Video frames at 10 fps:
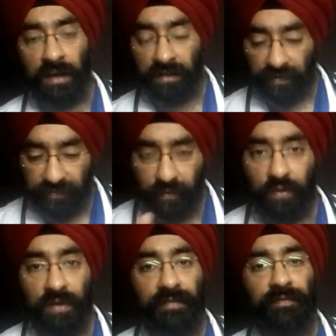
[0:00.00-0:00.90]
The
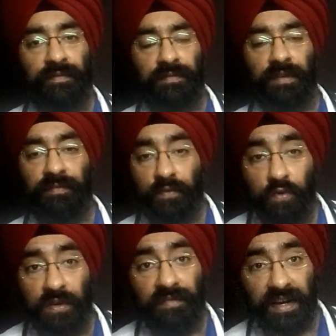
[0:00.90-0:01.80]

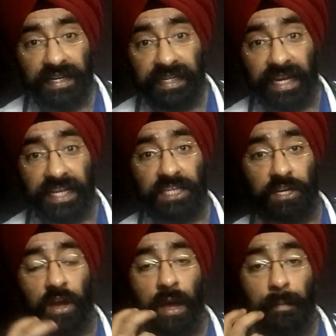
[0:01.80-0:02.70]
food will
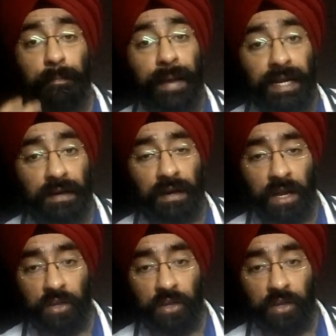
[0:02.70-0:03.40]
taste better.